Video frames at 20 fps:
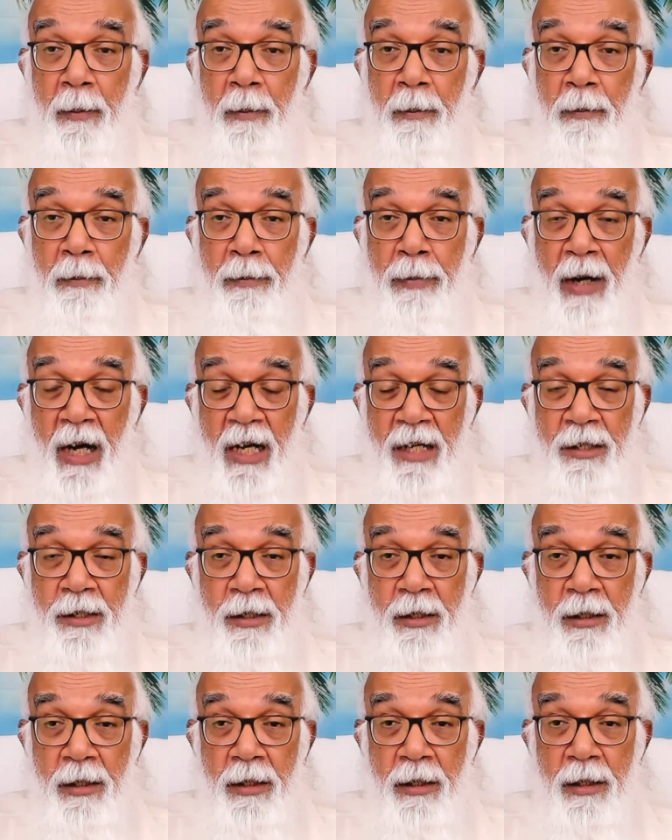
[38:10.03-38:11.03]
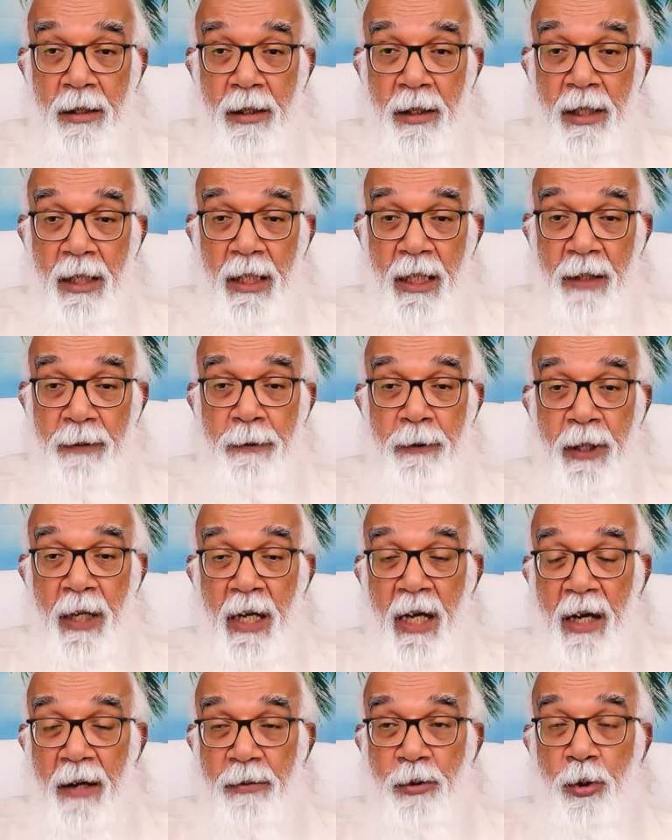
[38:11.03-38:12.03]
But if
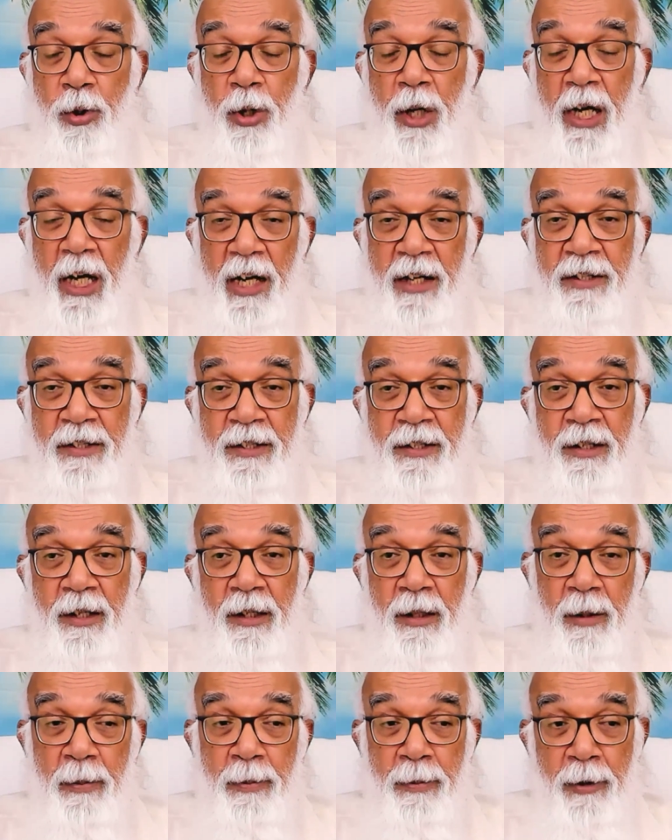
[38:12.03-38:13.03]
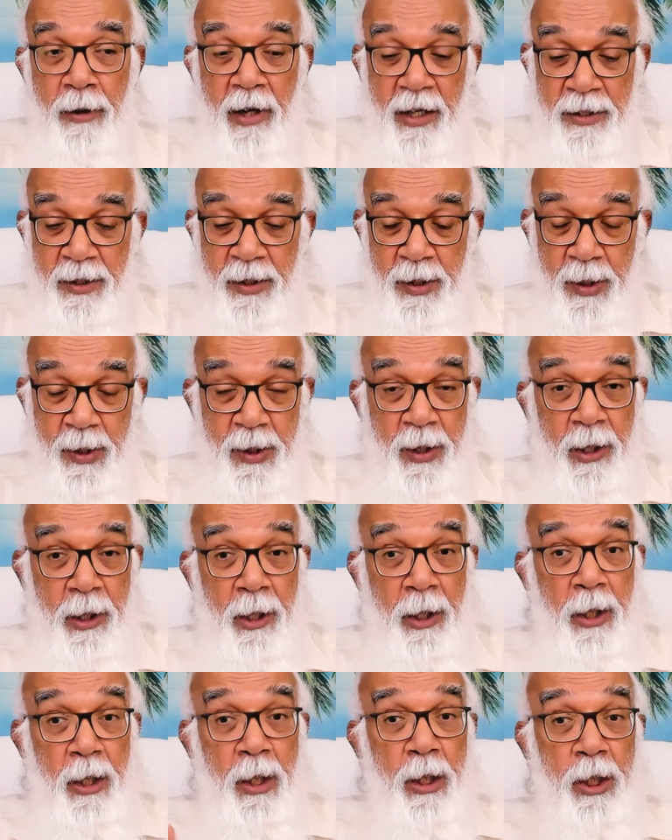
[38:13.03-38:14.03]
we have to hasten the process,
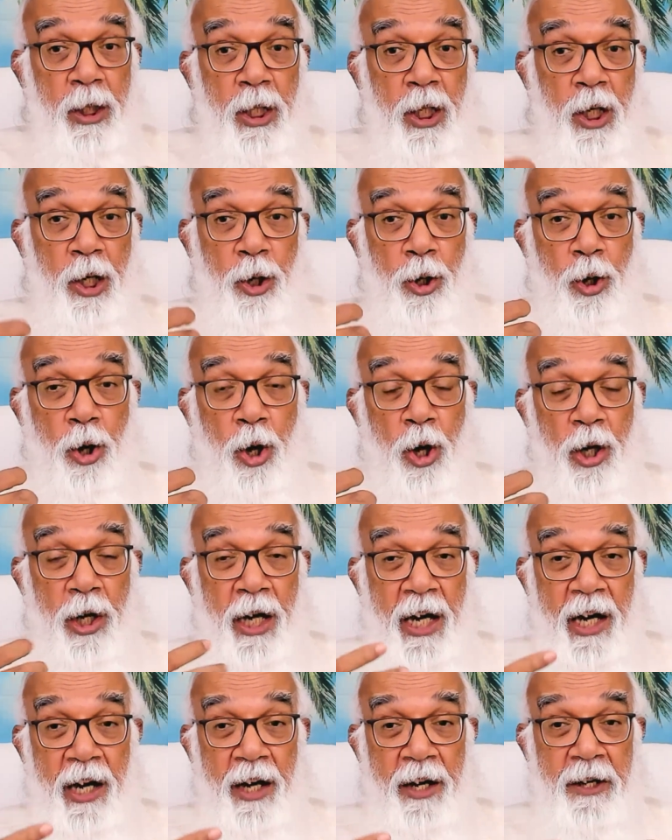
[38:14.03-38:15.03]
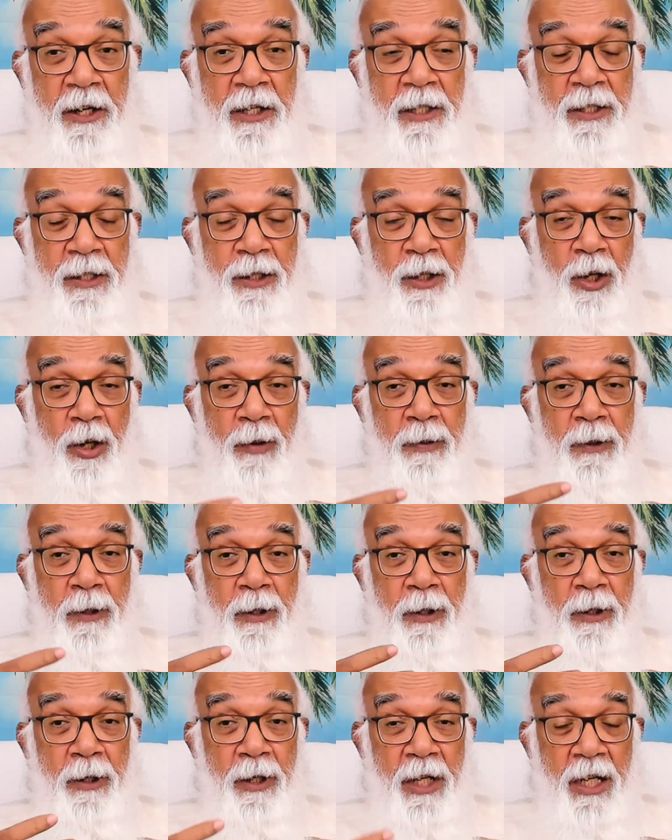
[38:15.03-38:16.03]
the knowledge of
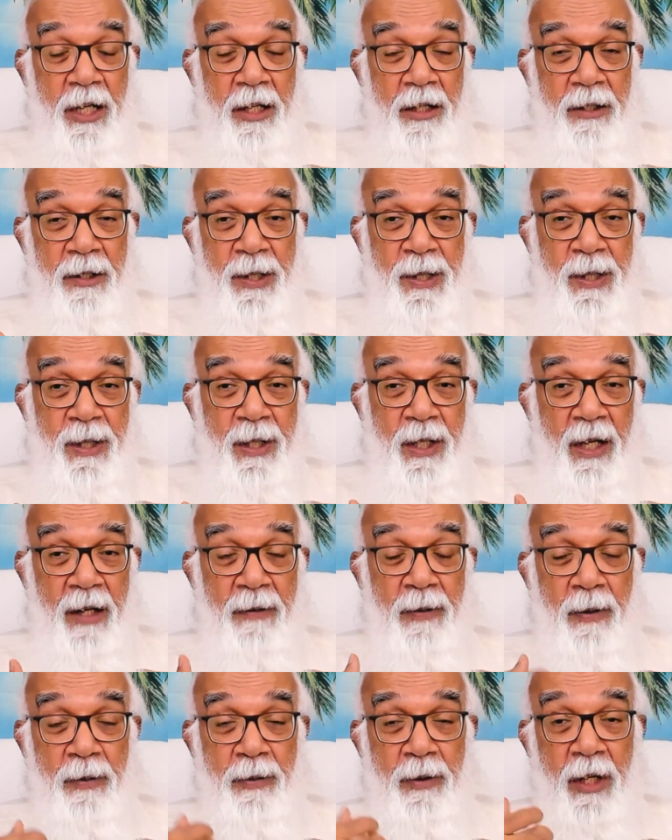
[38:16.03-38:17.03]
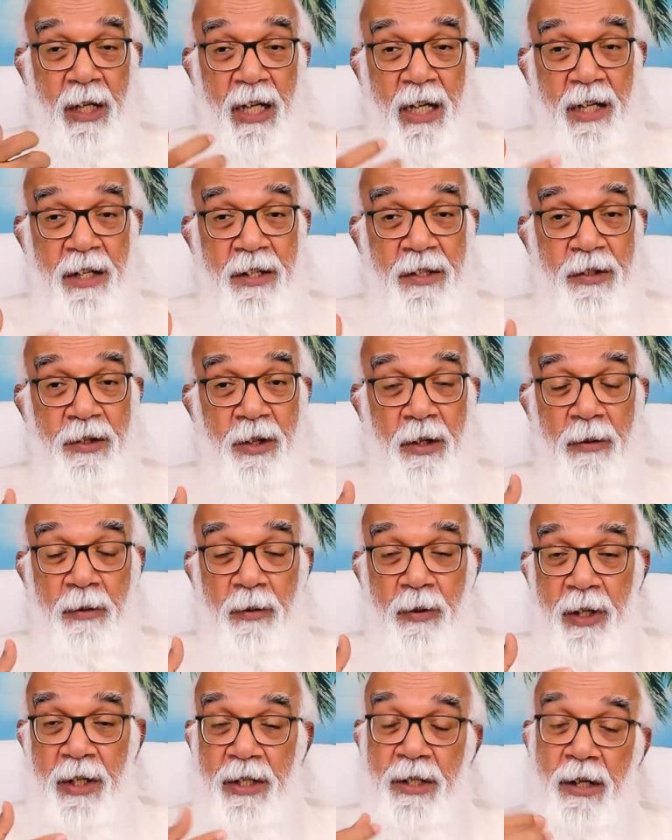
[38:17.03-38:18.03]
the real self, of the
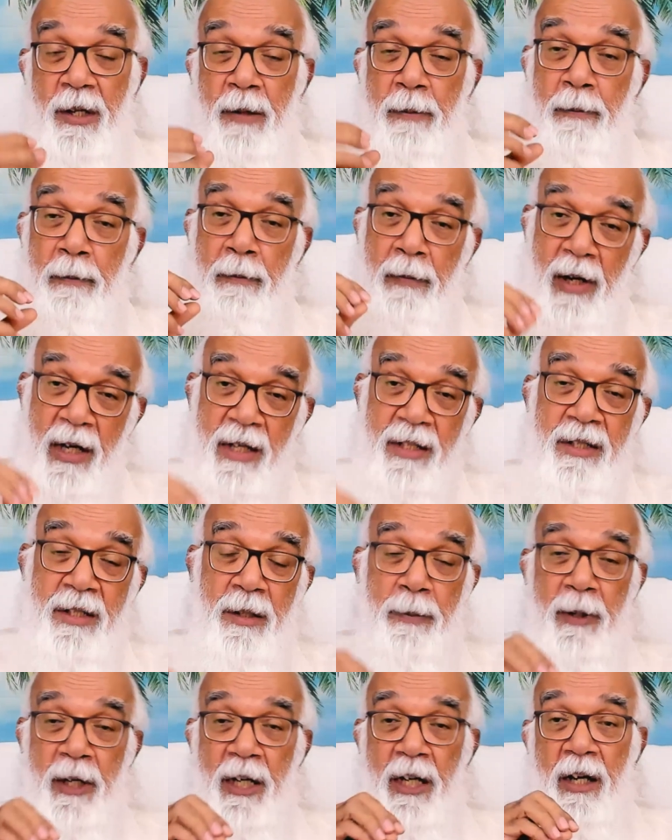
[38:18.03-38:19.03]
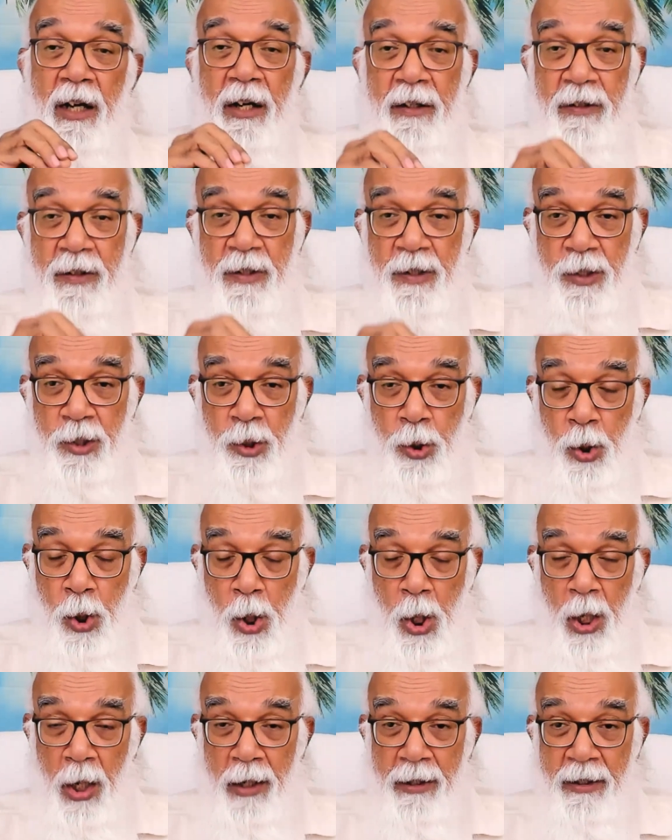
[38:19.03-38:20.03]
Eastern wisdom, must be
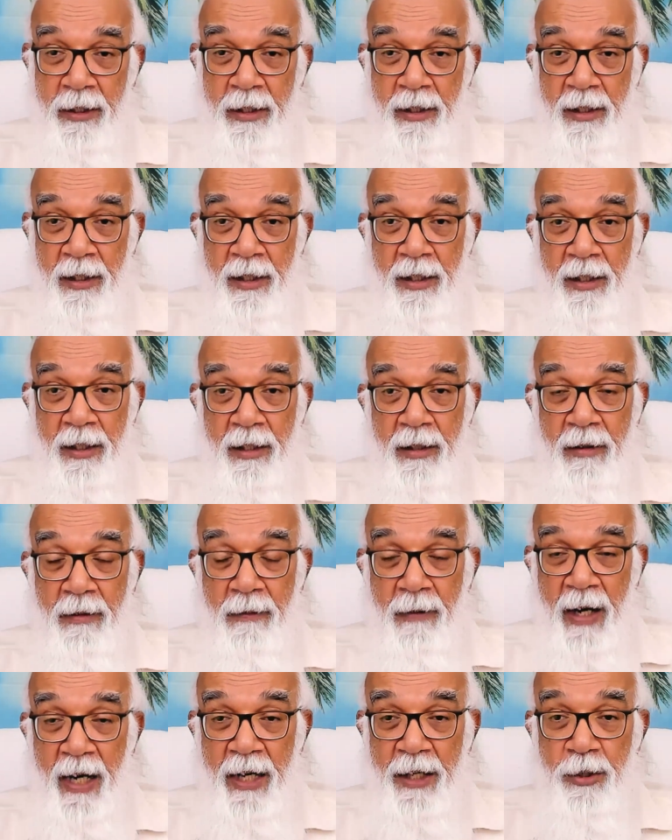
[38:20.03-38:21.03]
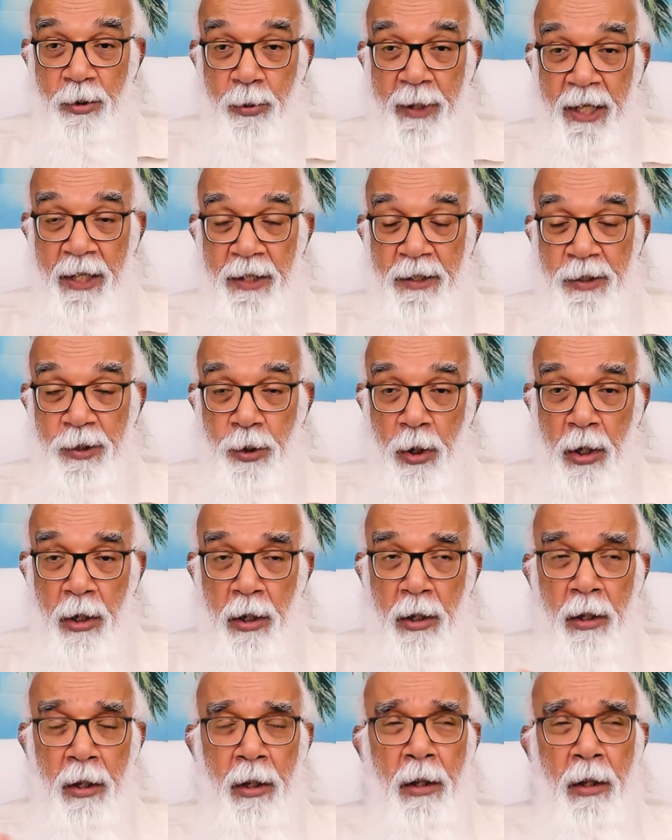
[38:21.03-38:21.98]
installed. Why to be installed?